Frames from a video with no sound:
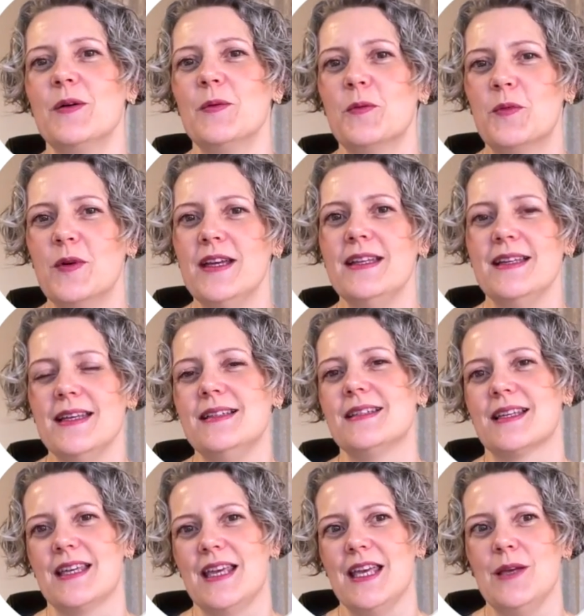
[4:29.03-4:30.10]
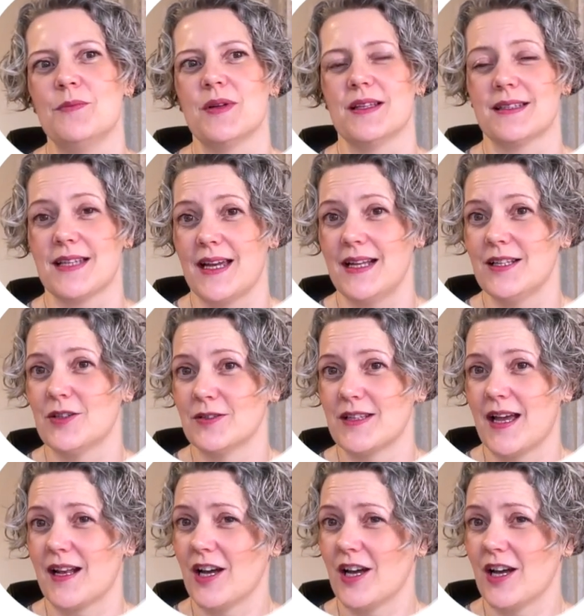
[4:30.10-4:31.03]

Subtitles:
We need to keep technical debt